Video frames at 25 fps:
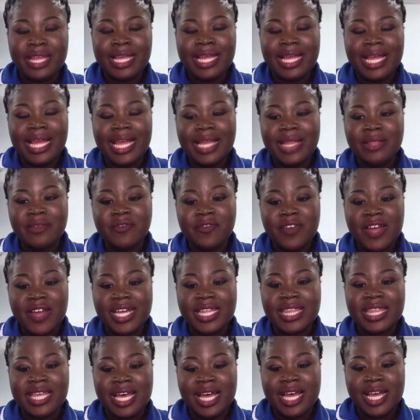And the fact
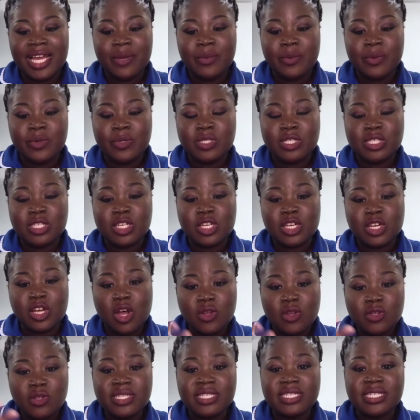that I was
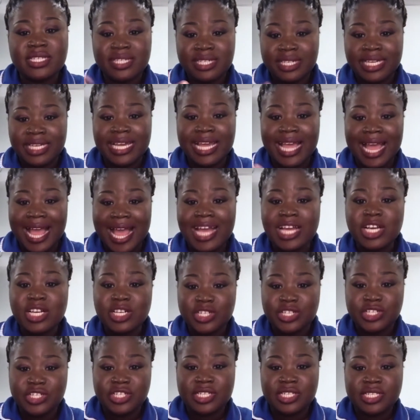constantly
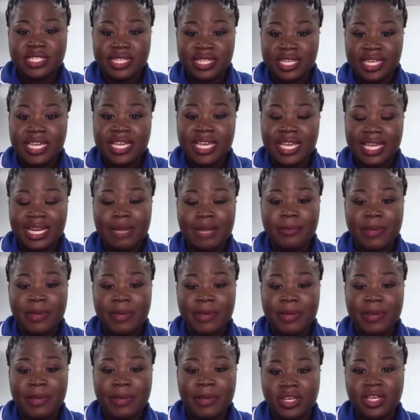anxious thinking
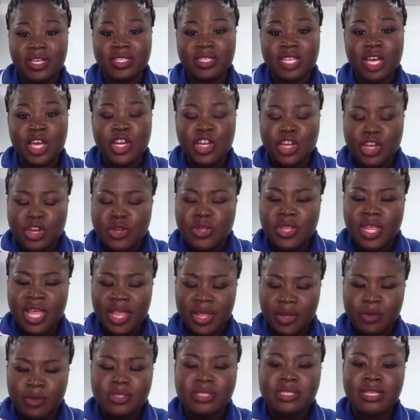about this, I knew that there
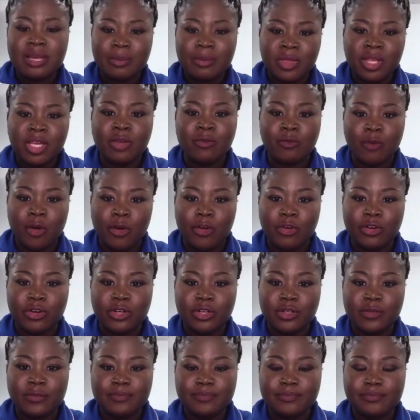was something wrong.
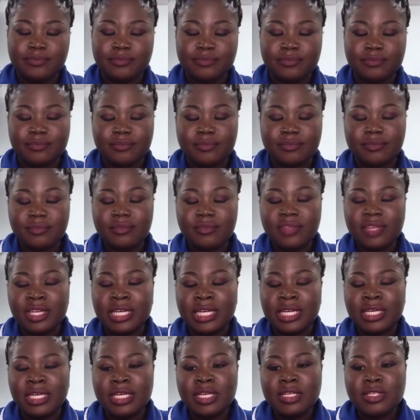
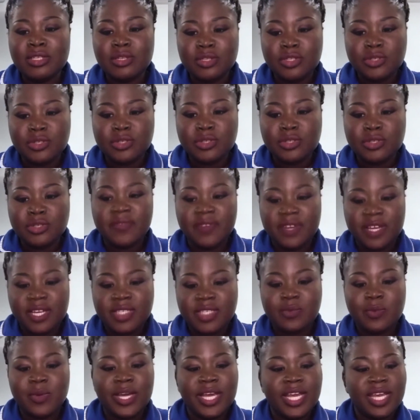So during the first
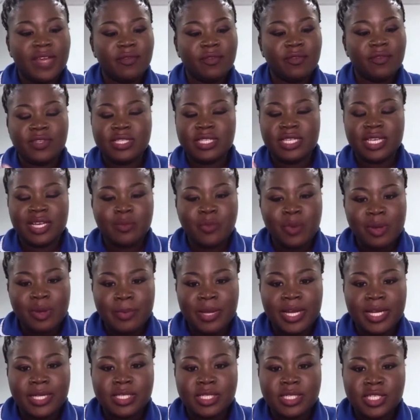wave, obviously, I went
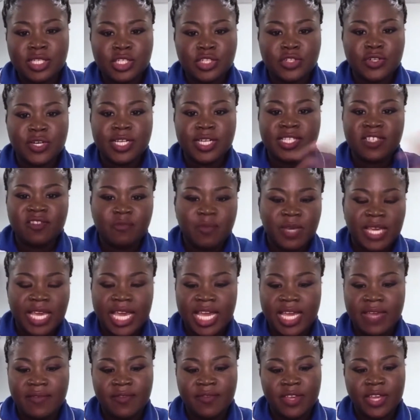back to destructive
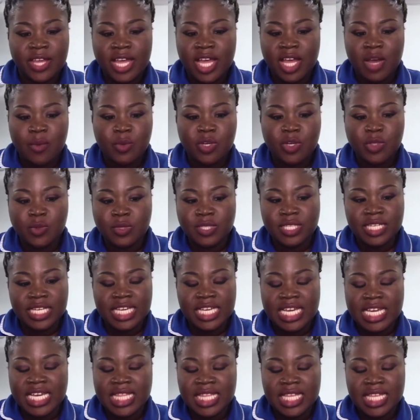behaviour, which was
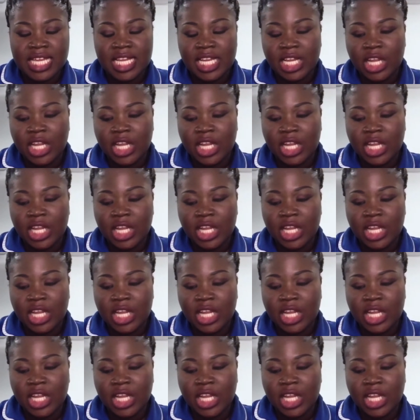either